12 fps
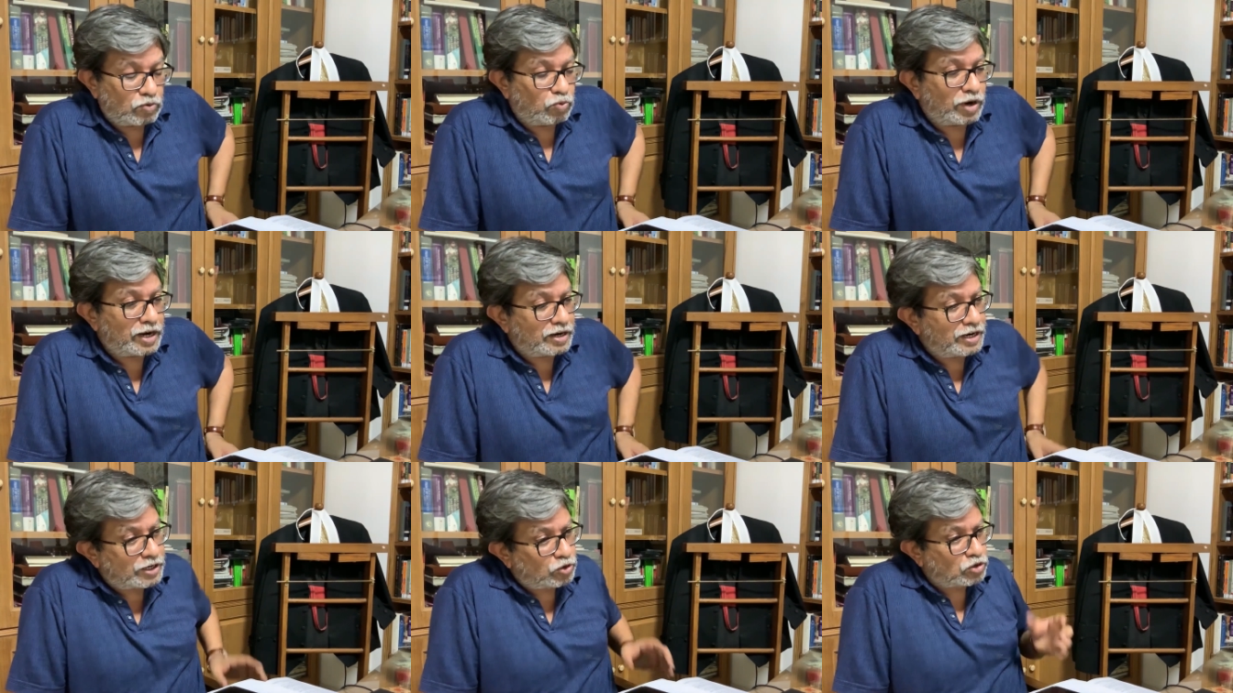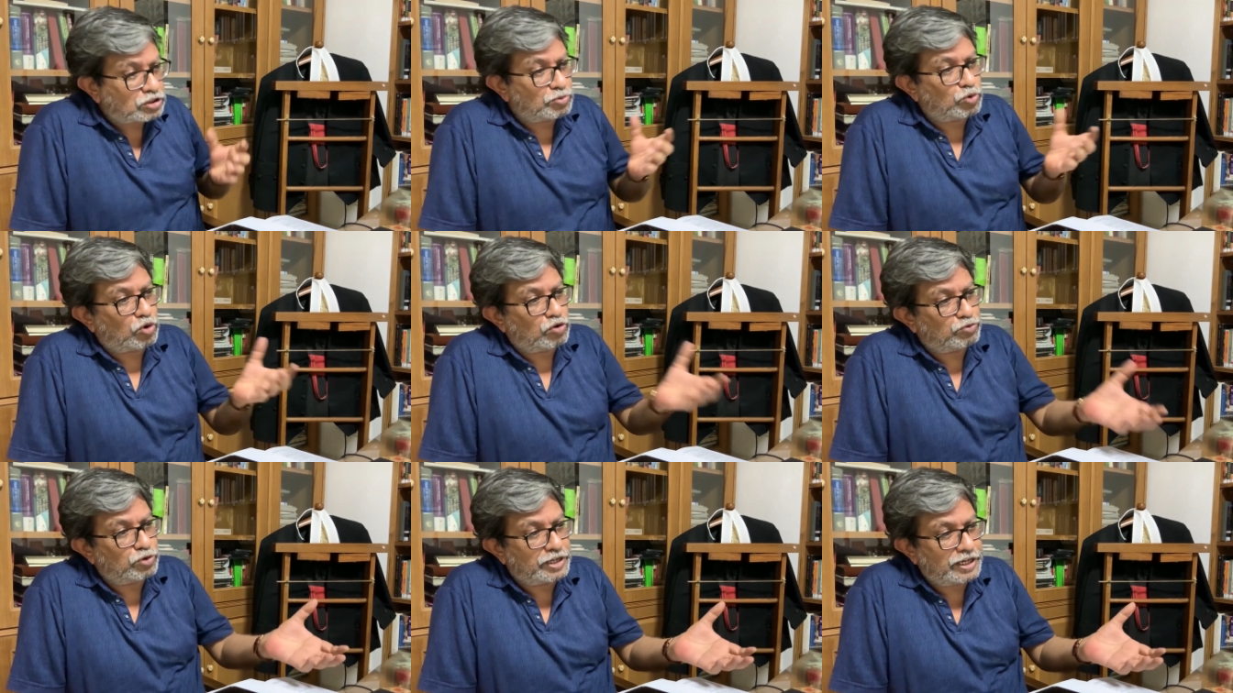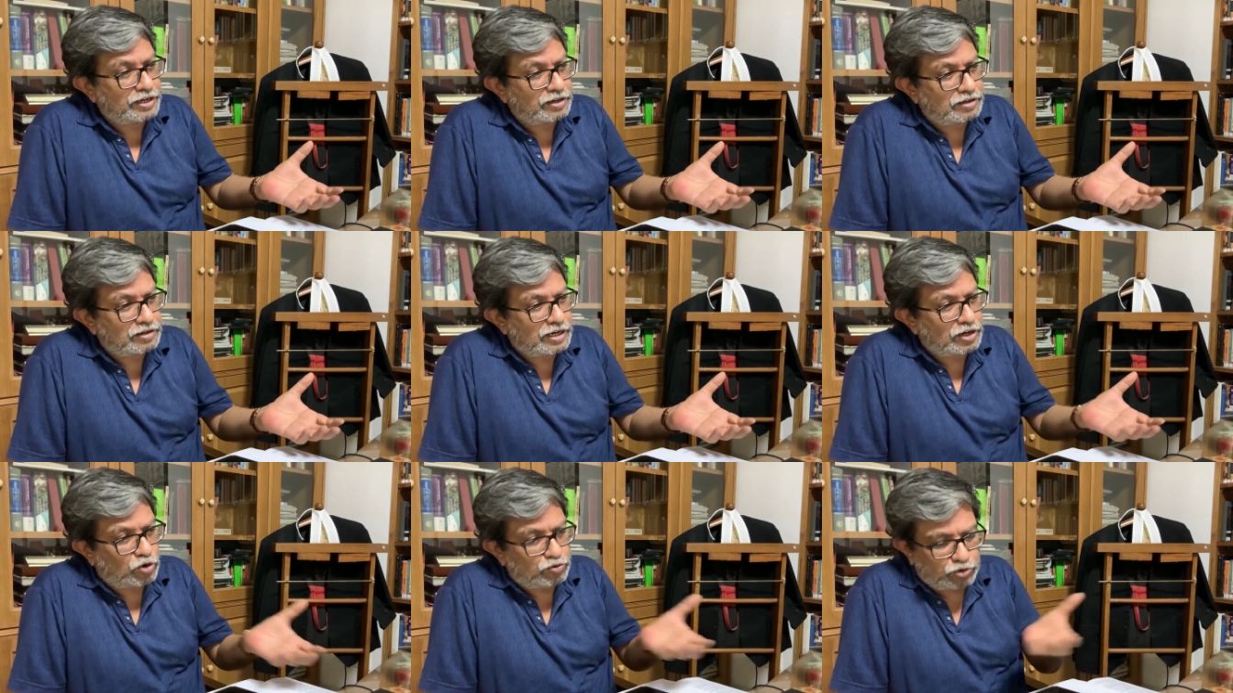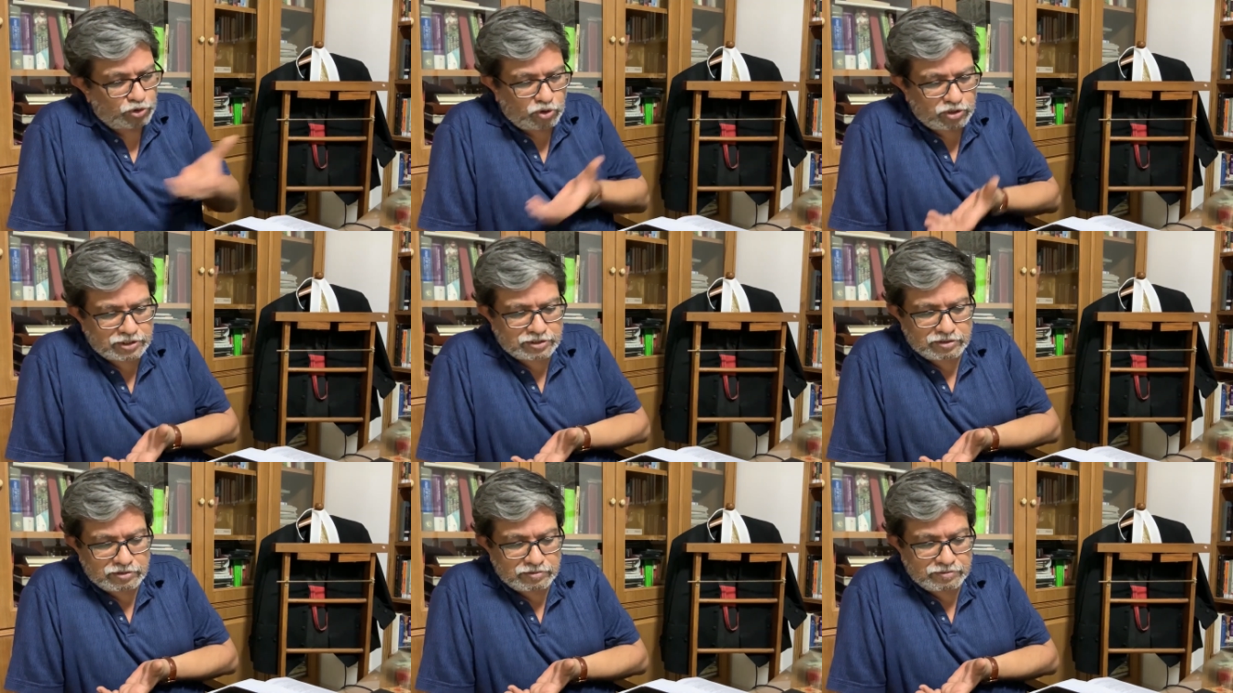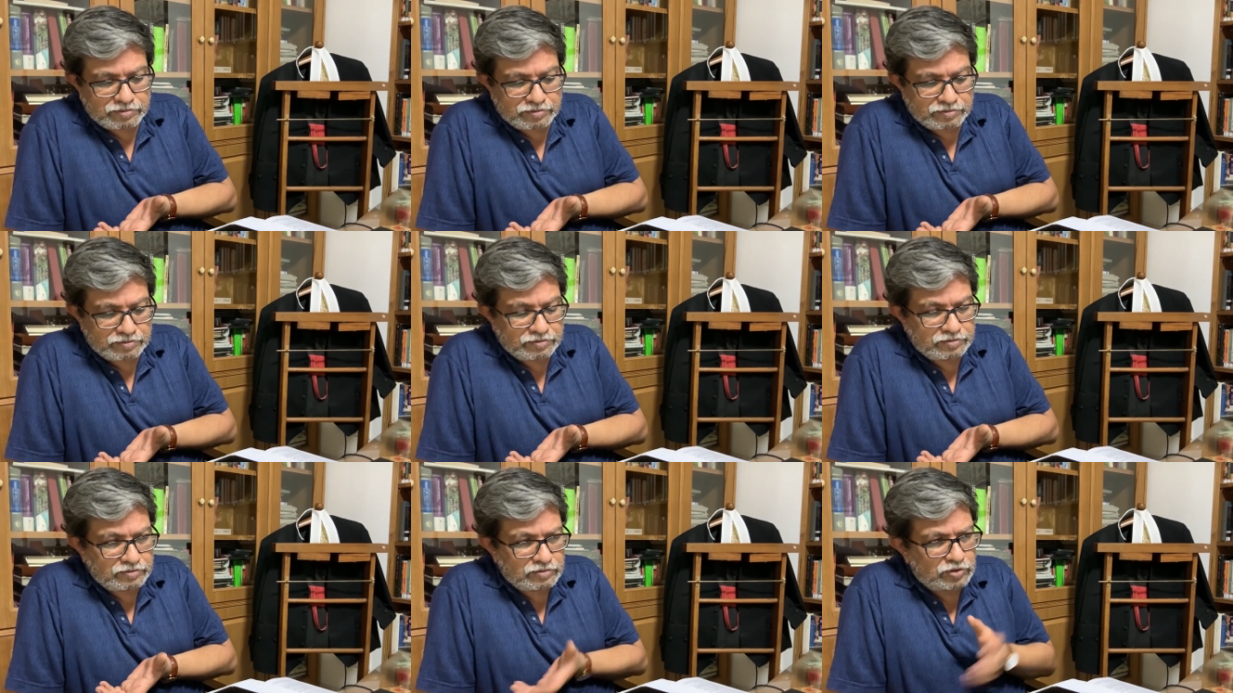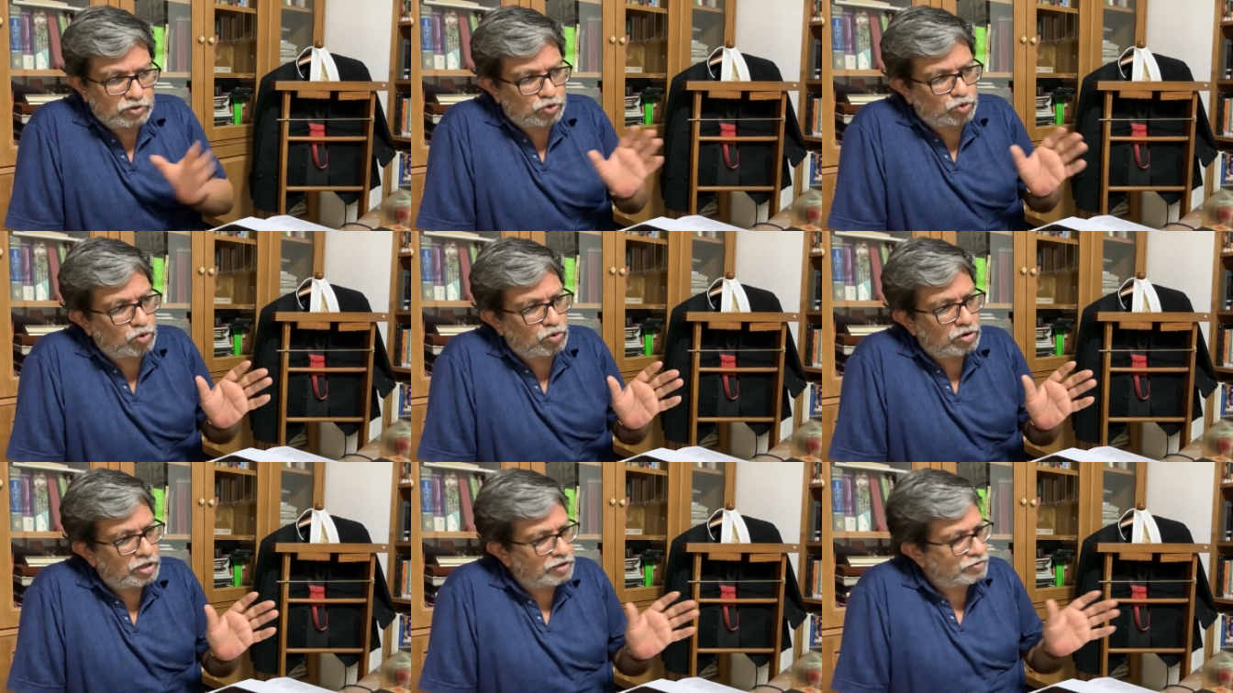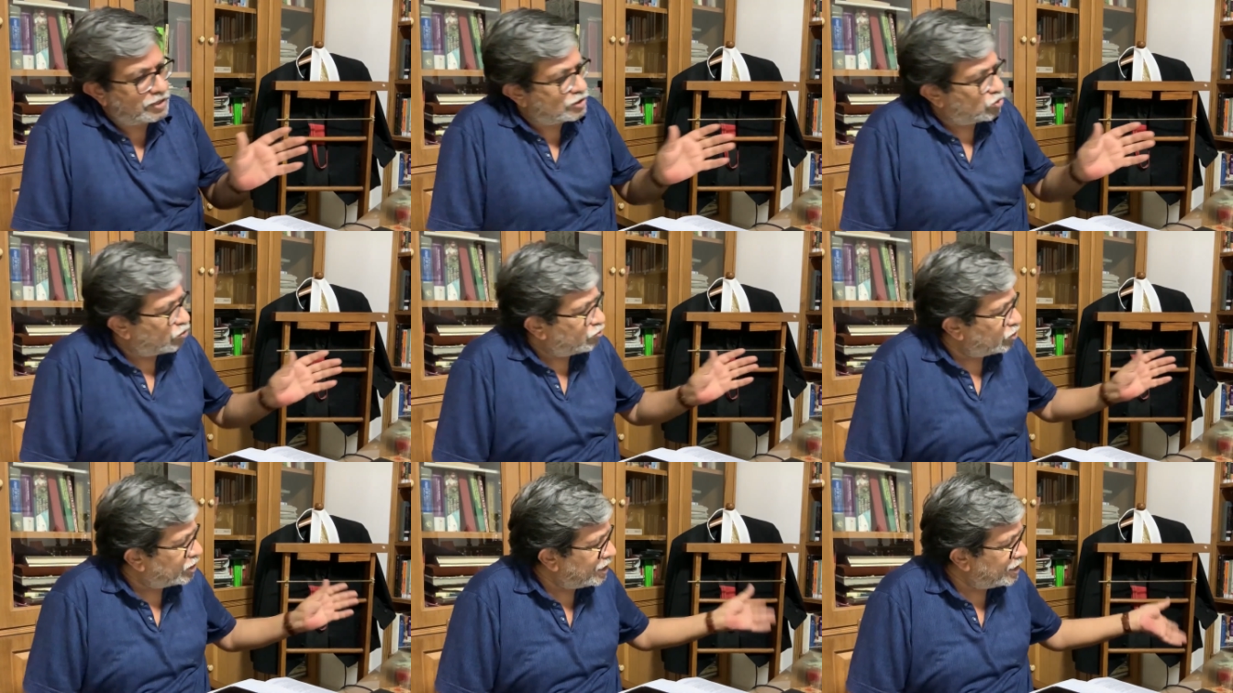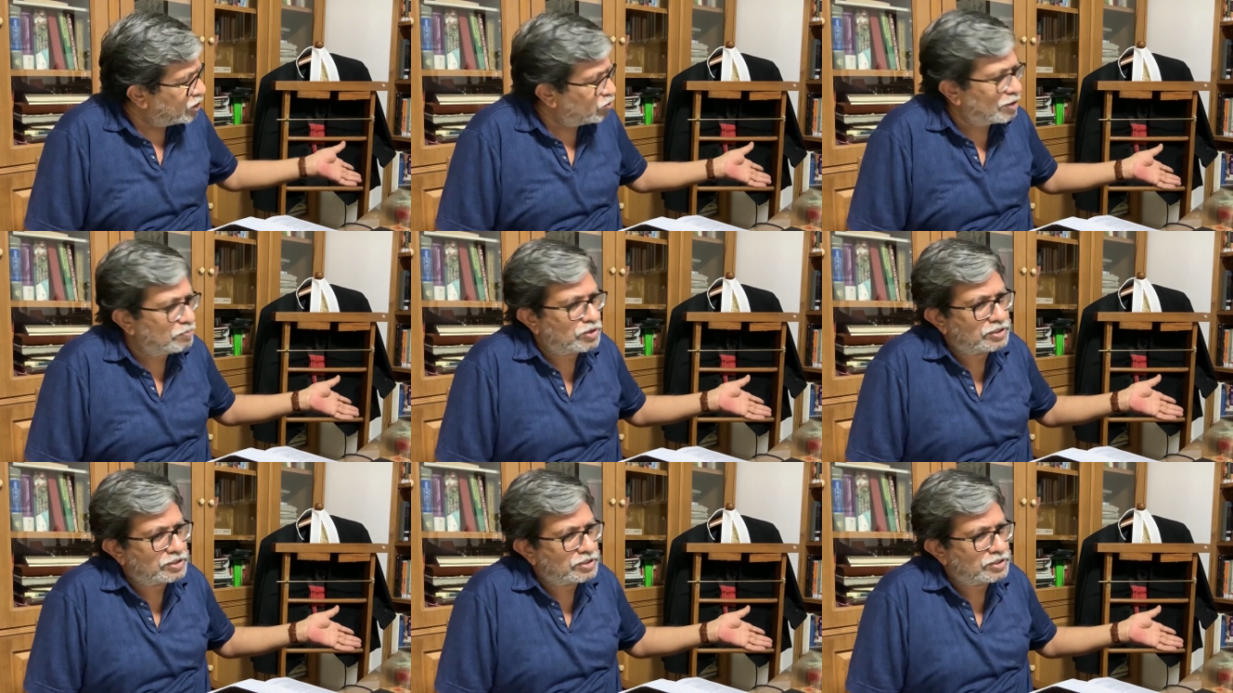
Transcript: One, it talks about wrongful gain and wrongful loss. So, if there is wrongful gain to one